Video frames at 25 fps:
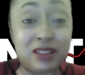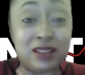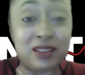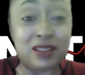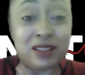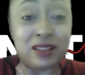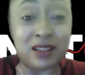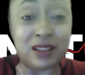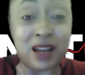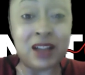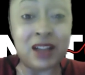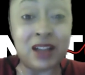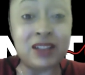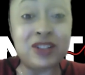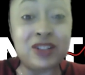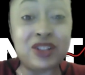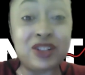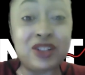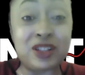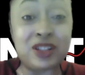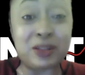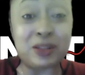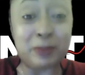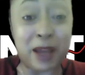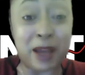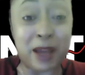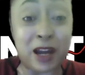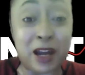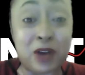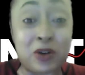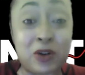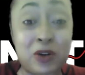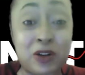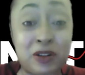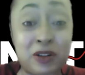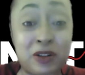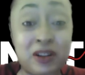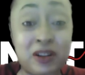Knowledge is
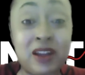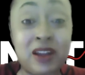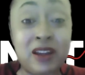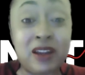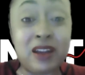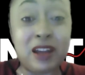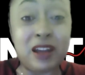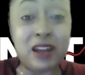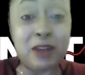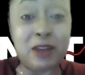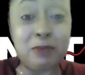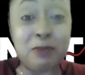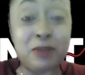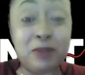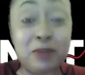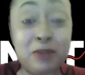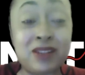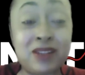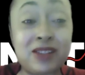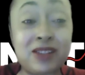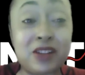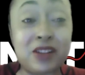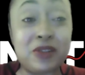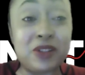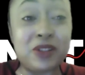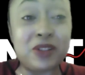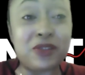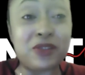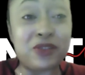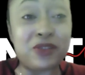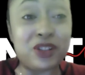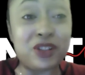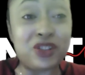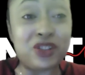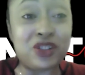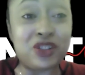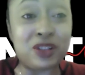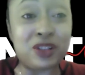power. And being self
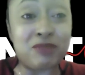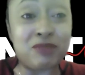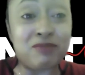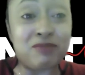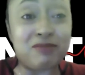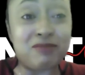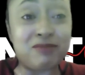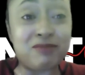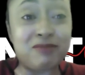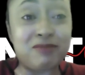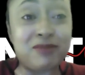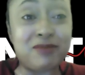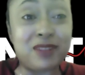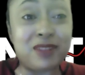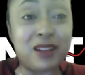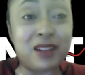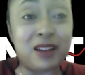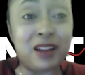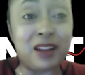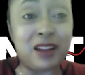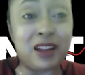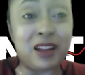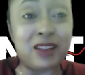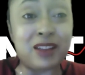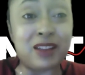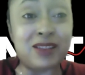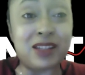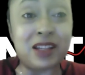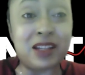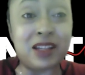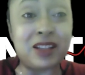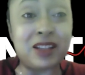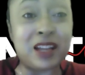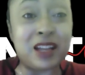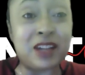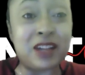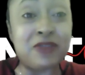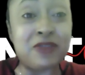sufficient and
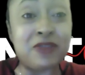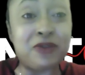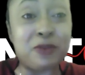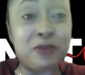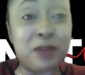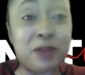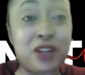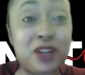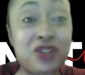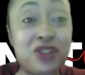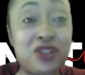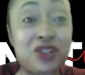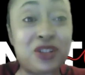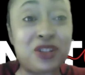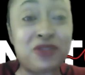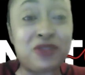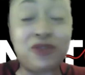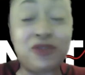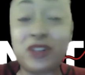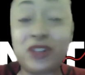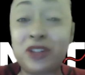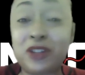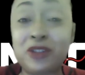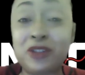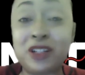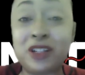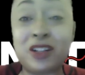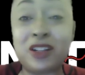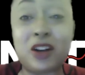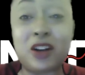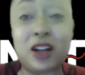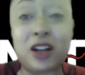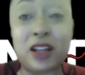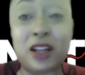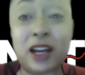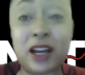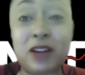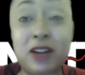seeking that information and figuring it
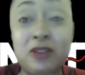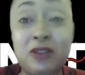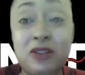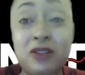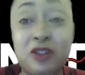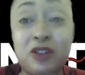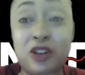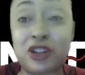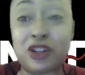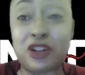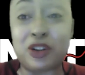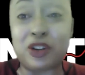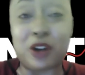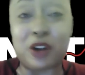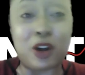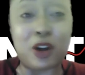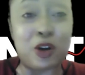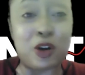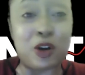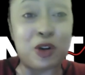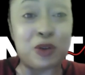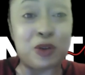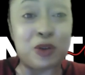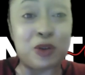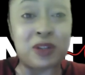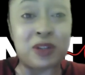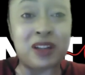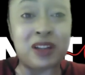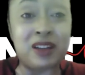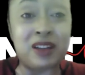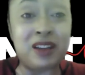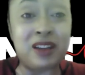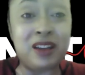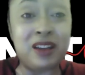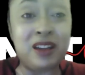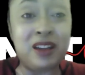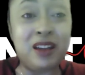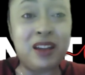all out on your own.
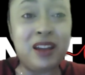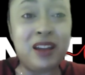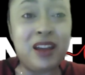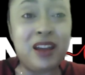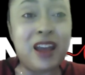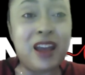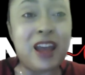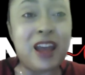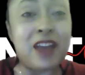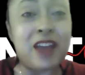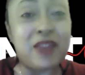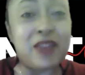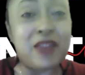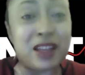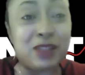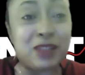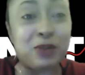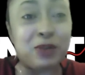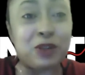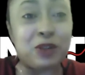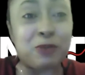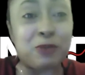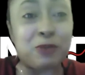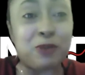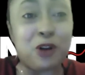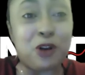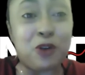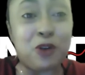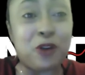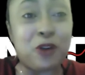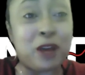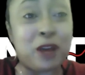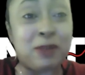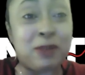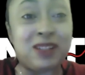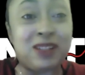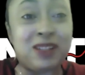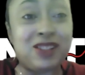And that's what the
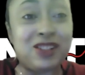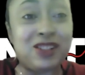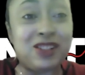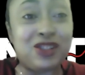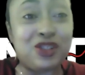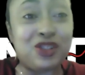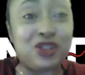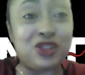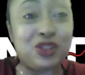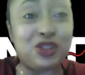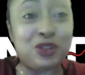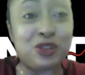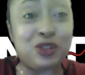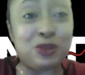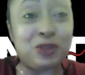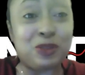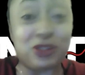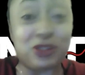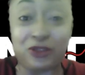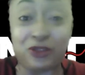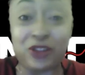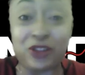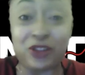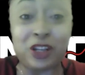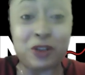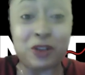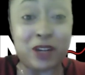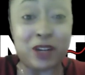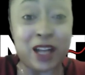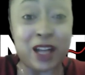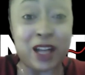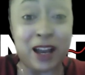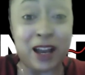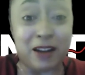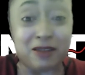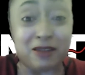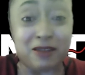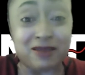program it teaches you to figure it
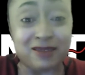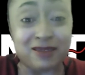out